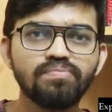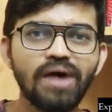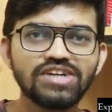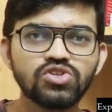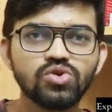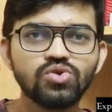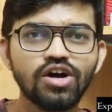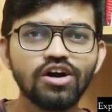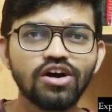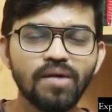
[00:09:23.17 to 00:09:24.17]
pass through
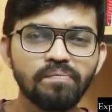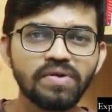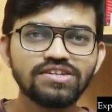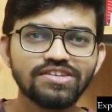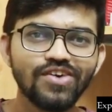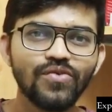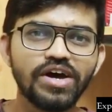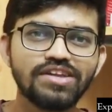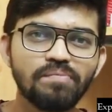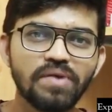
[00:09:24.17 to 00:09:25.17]
the compressor,
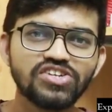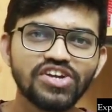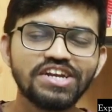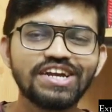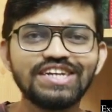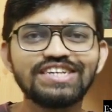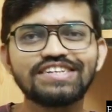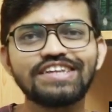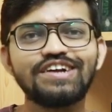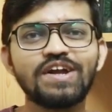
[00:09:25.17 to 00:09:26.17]
where the pressure
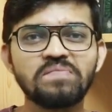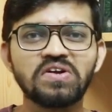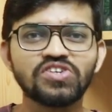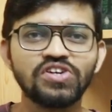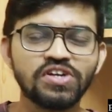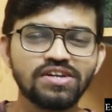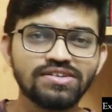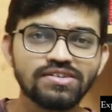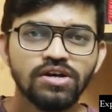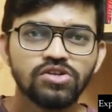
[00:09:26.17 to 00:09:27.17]
increases and the temperature
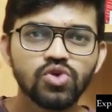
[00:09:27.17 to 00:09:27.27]
increases.